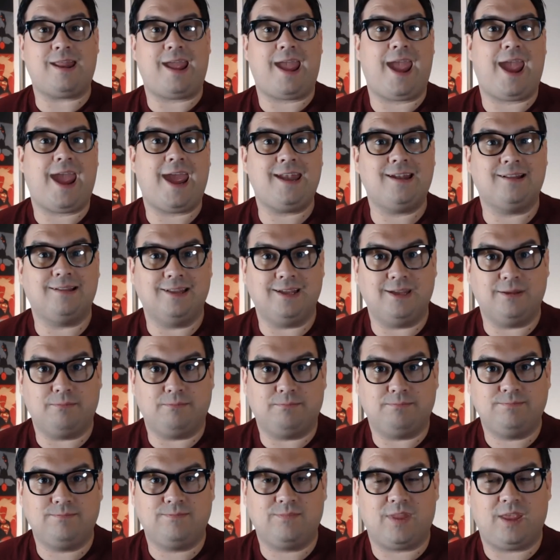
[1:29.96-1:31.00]
handle
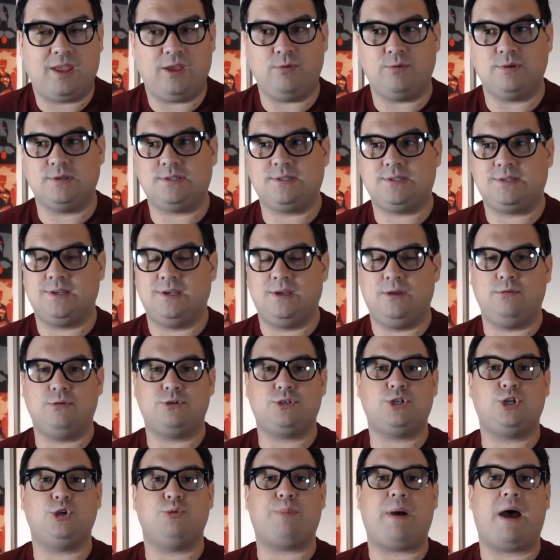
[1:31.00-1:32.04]
him. He was
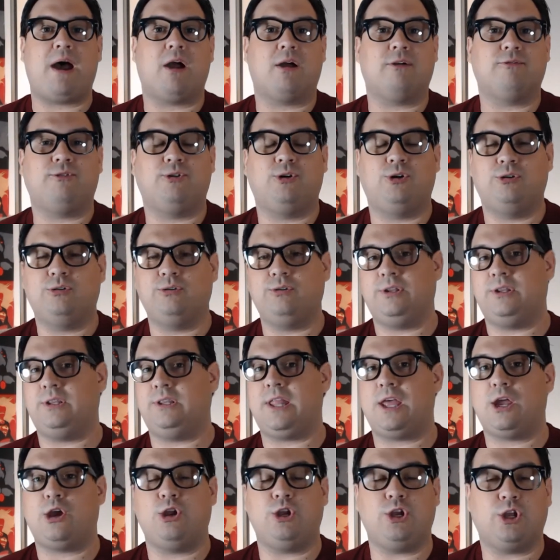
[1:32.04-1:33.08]
too powerful.
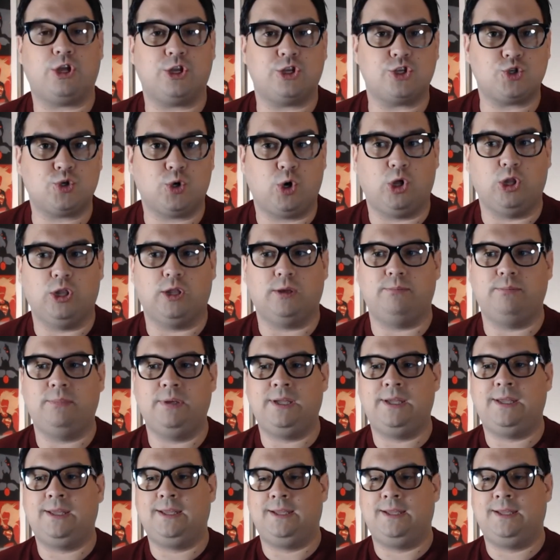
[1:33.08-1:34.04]
They couldn't control him.